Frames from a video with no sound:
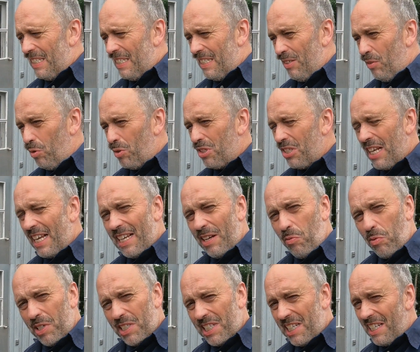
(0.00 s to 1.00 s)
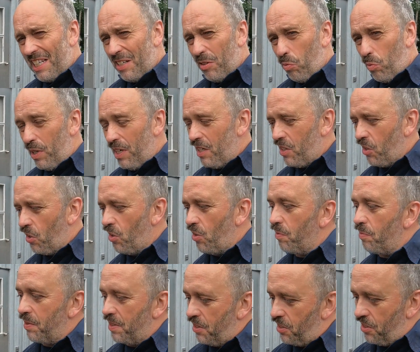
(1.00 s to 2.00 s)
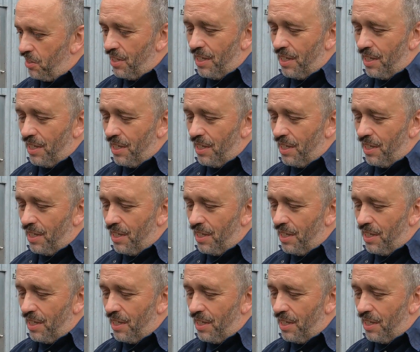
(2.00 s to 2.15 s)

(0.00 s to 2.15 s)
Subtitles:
it looks like it was getting weaker because